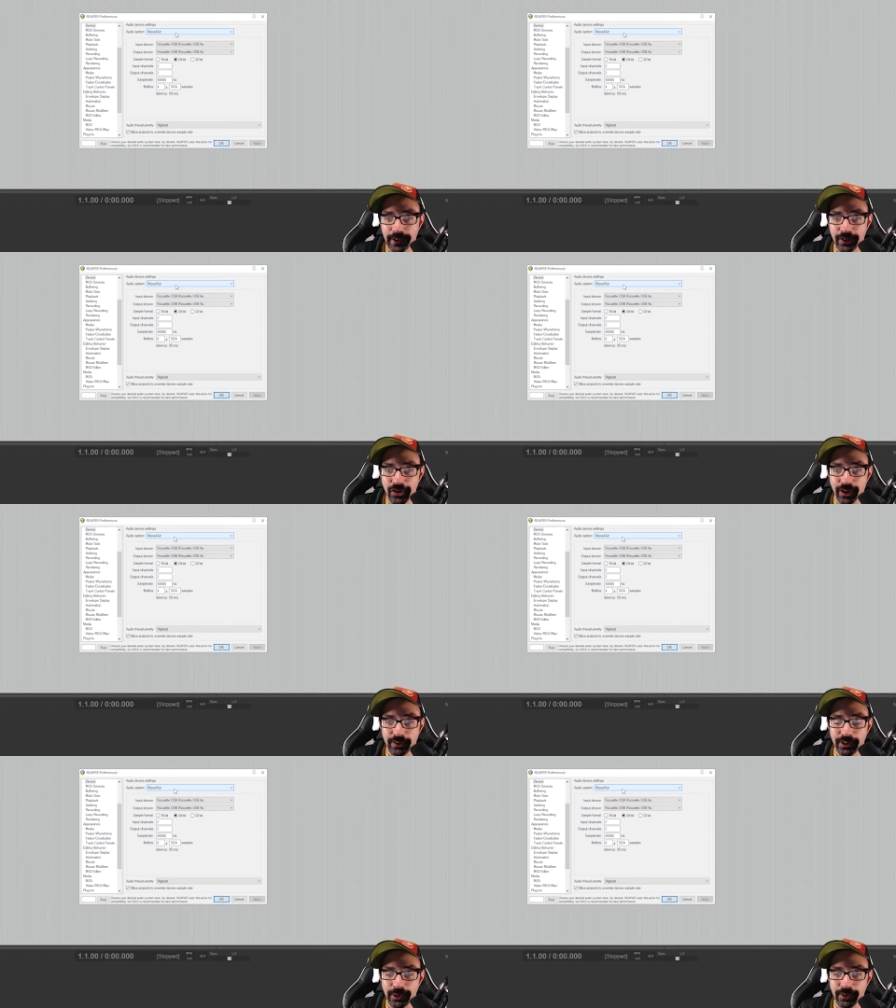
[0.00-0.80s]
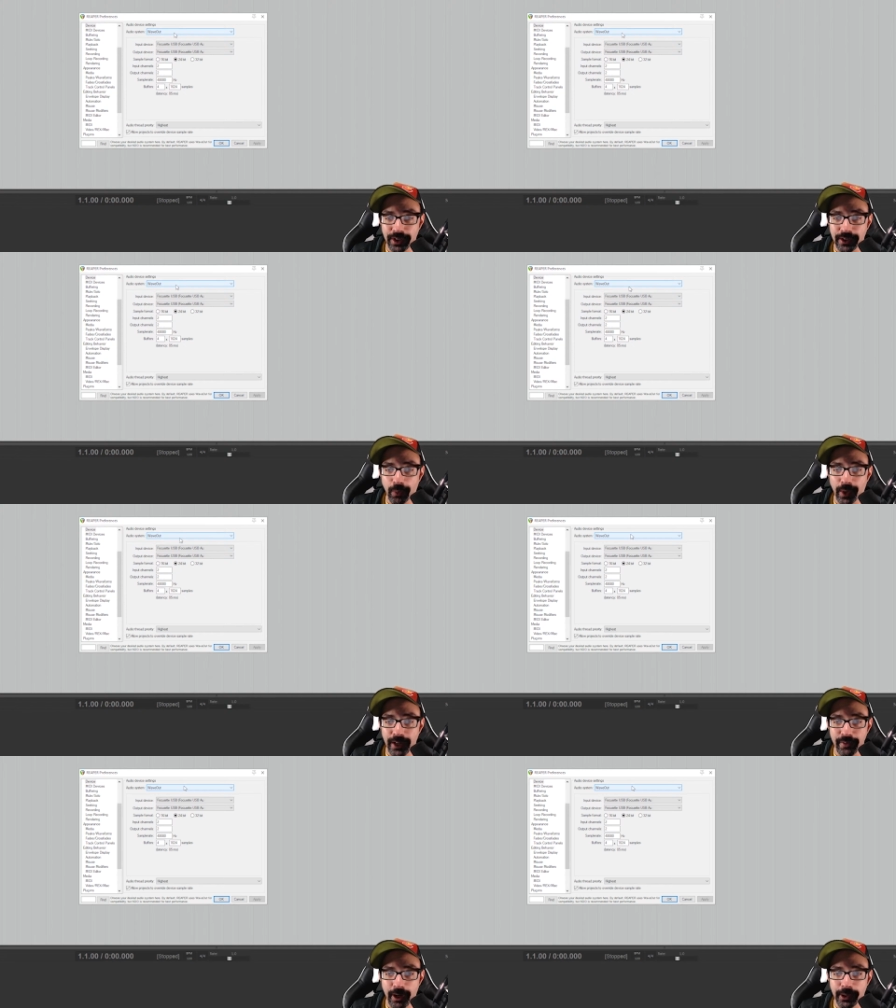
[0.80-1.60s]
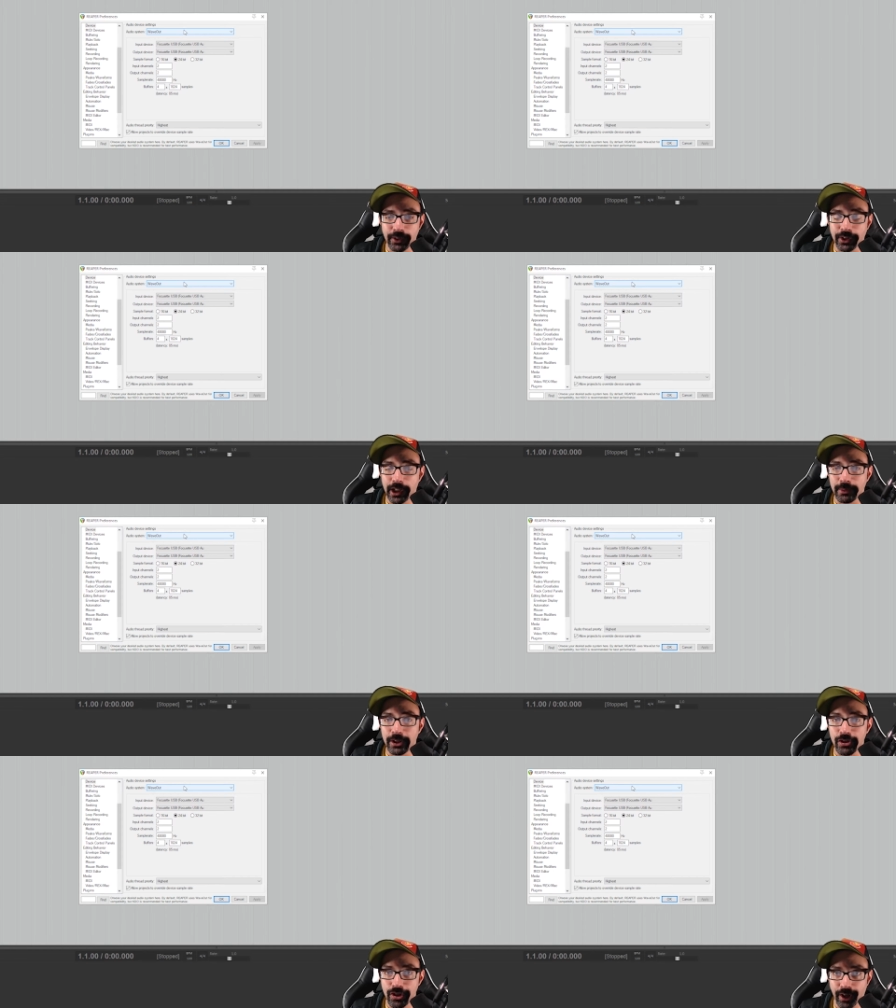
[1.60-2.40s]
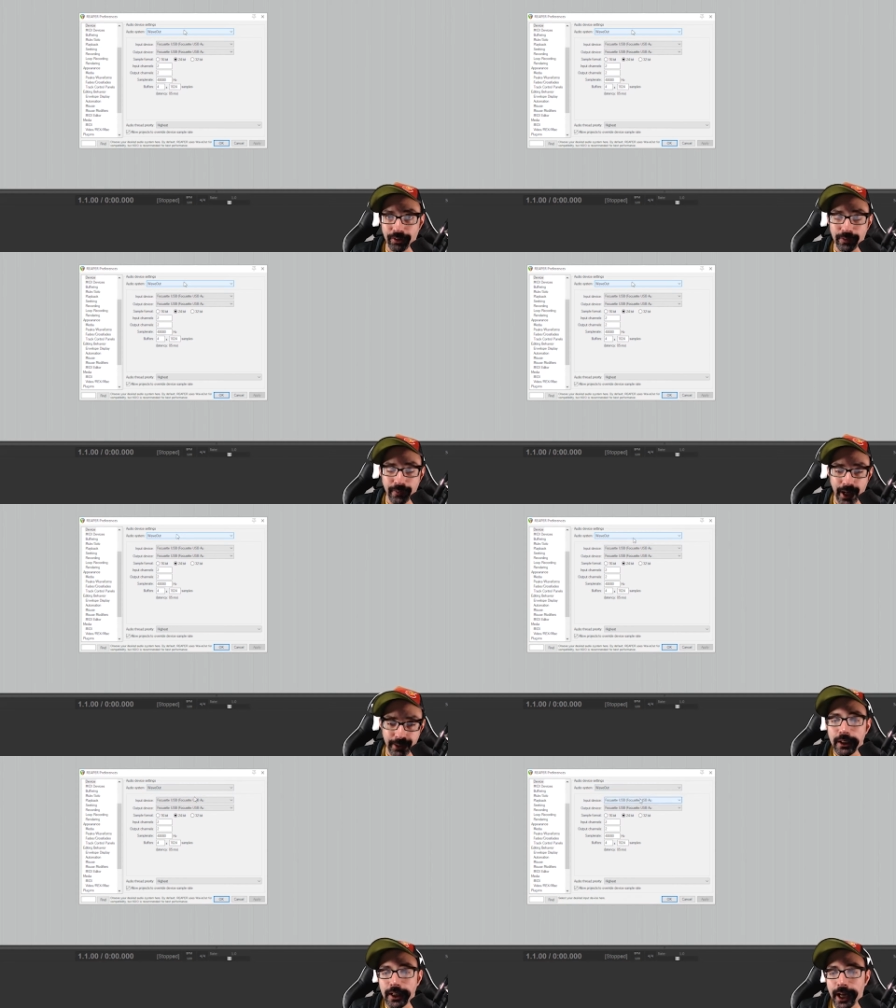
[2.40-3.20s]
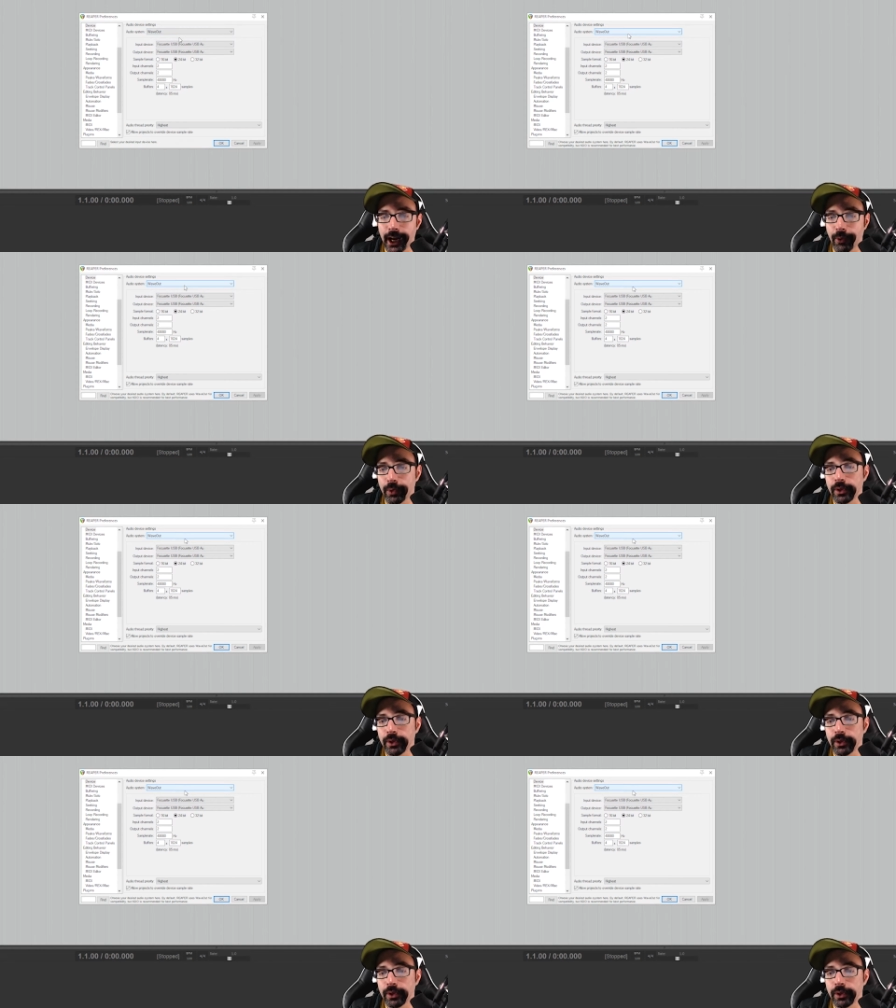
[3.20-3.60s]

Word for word: just using Waveout is going to be just fine. Now,